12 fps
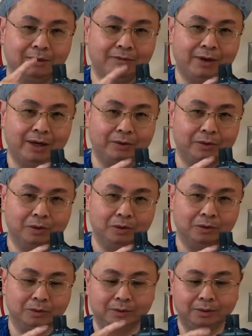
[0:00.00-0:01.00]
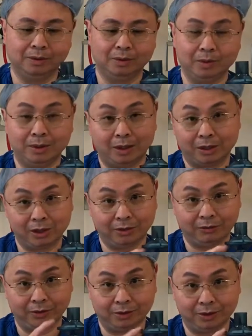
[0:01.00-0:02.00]
viral reduction
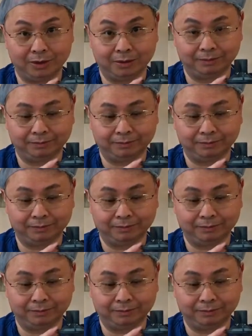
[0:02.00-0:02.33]
filter.